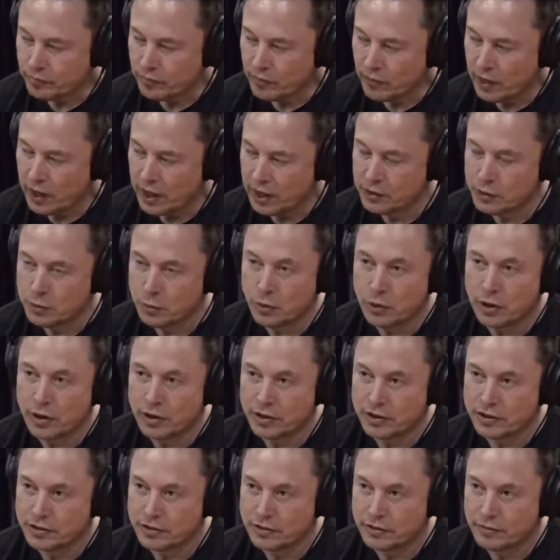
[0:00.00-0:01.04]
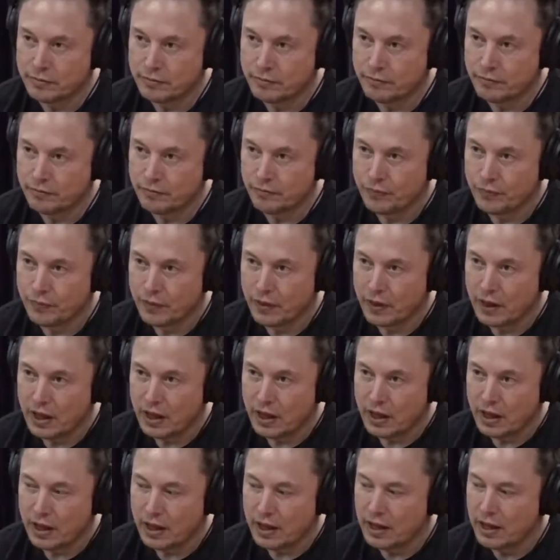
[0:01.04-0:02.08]
into words,
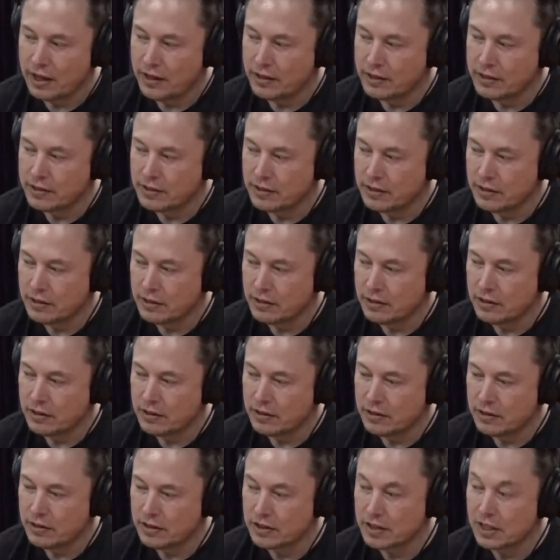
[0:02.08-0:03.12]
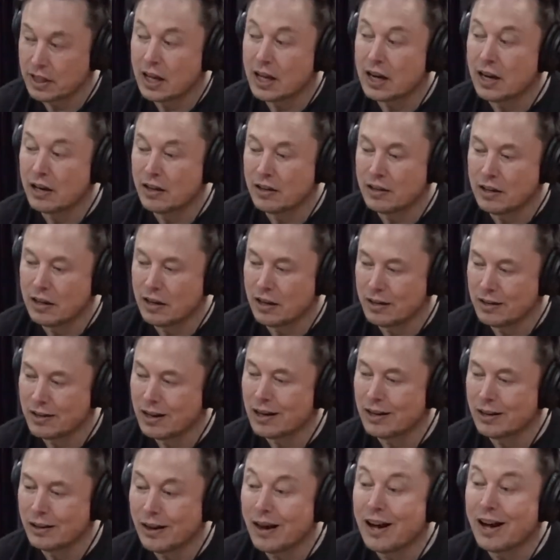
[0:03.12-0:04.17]
and there's a lot of
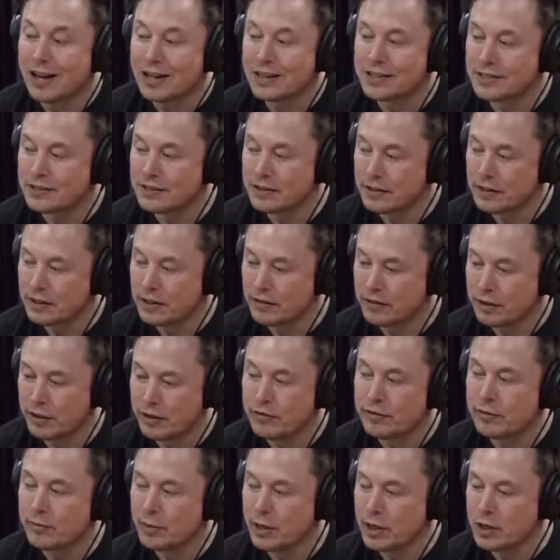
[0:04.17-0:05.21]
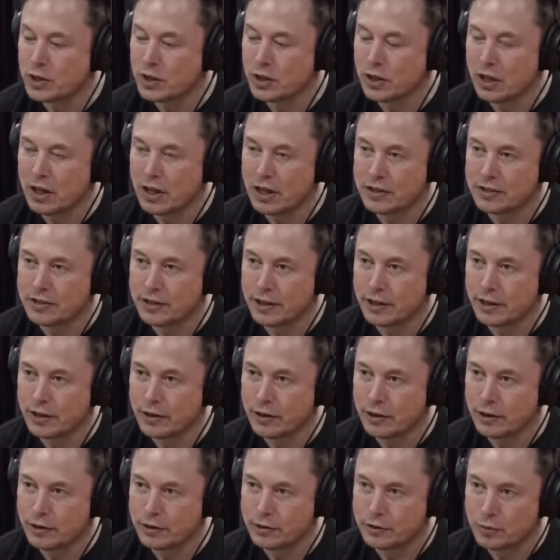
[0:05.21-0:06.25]
loss, information loss that
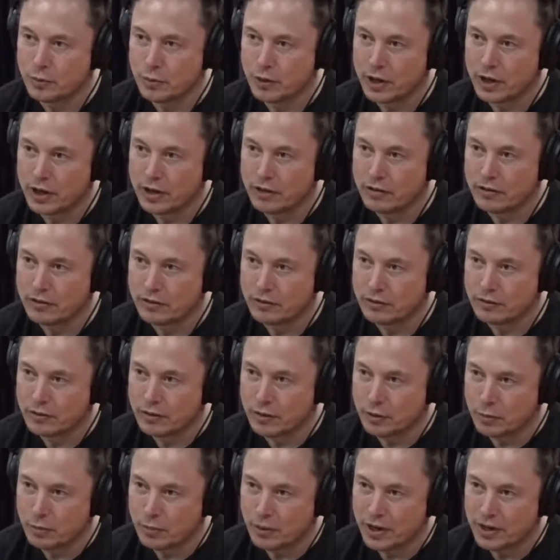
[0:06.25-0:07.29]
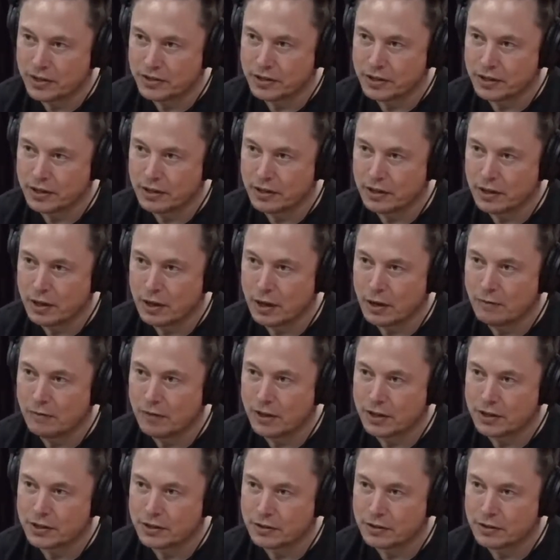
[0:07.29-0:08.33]
occurs when compressing a
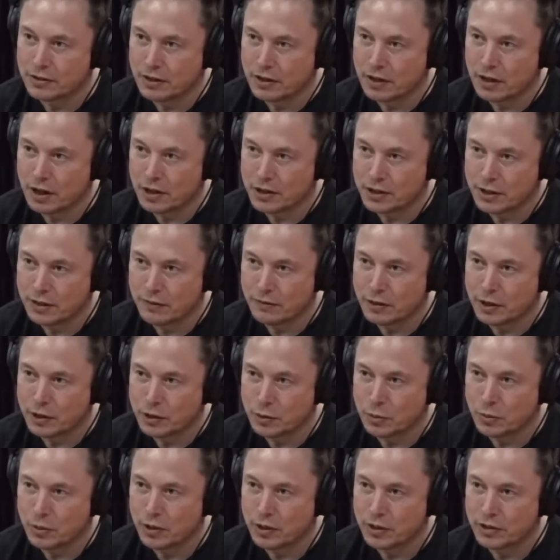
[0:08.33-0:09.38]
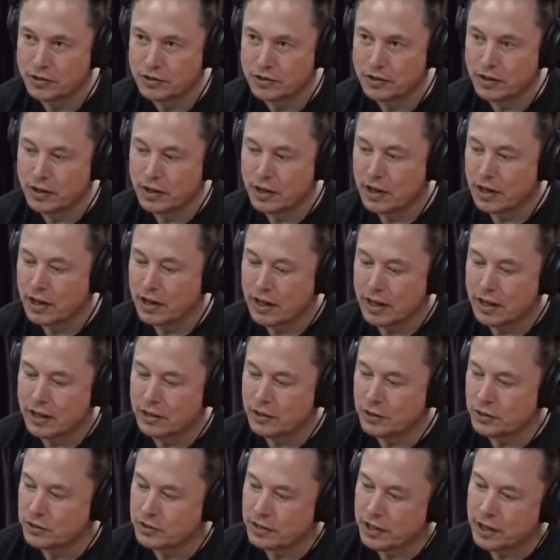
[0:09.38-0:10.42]
complex concept into words. And then
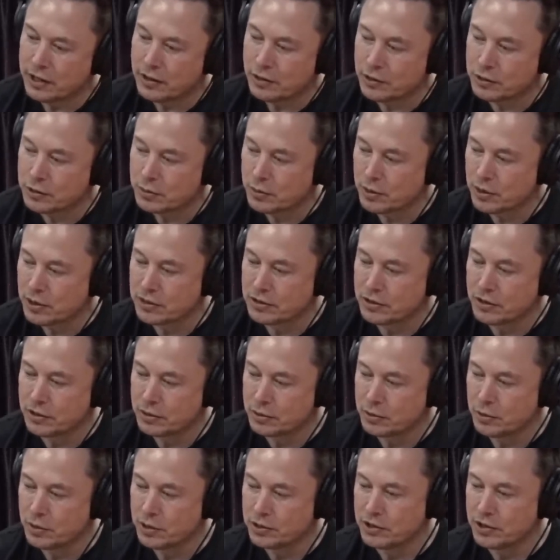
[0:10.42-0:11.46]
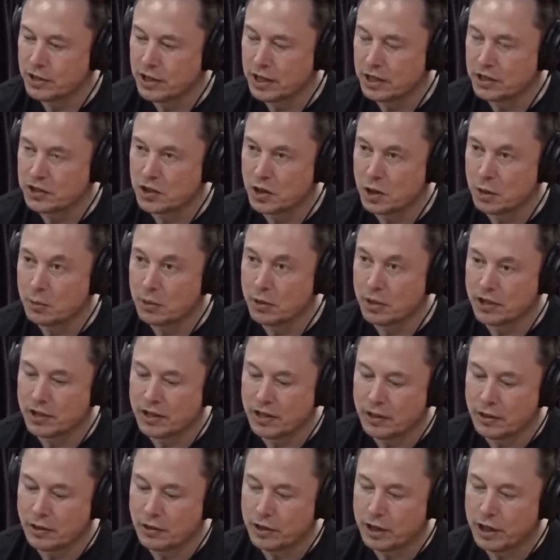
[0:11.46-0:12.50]
you say those words are then interpreted,
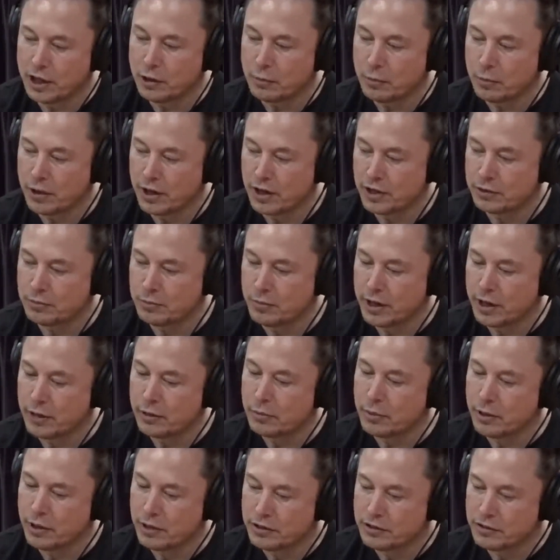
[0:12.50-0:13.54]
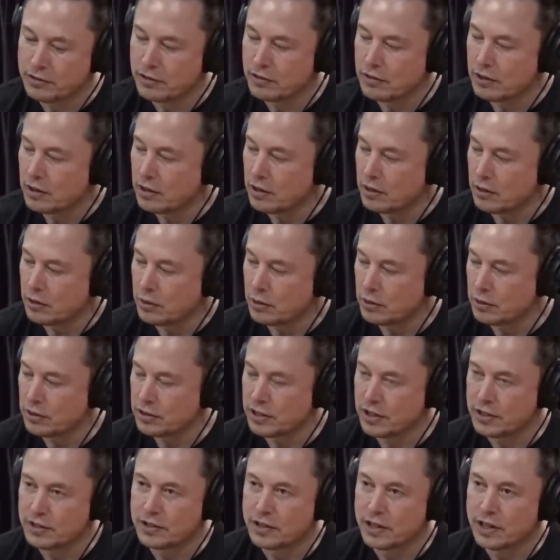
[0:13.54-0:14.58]
then they're decompressed by the person who is
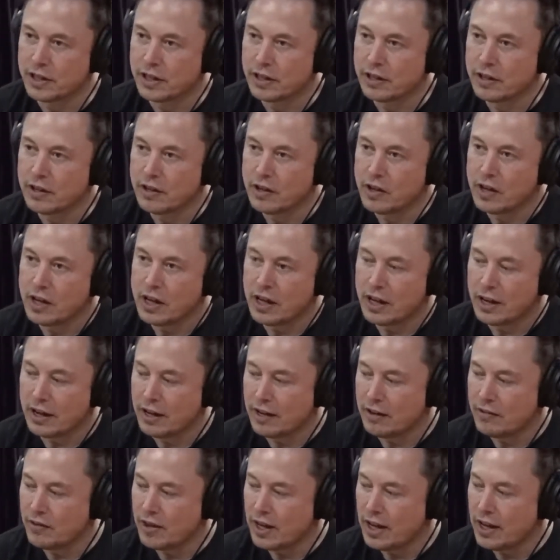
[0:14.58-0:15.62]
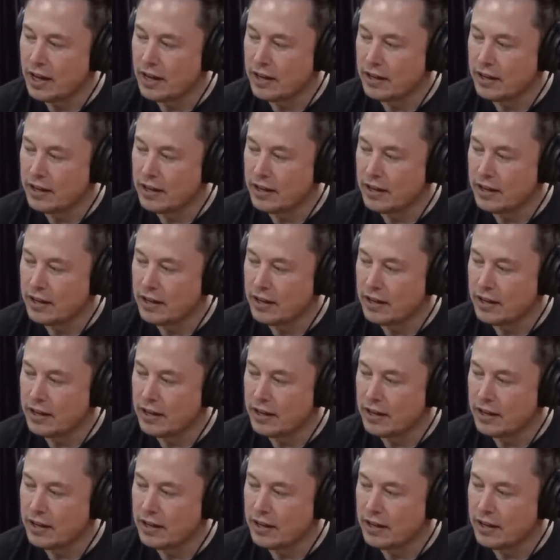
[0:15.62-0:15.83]
listening, and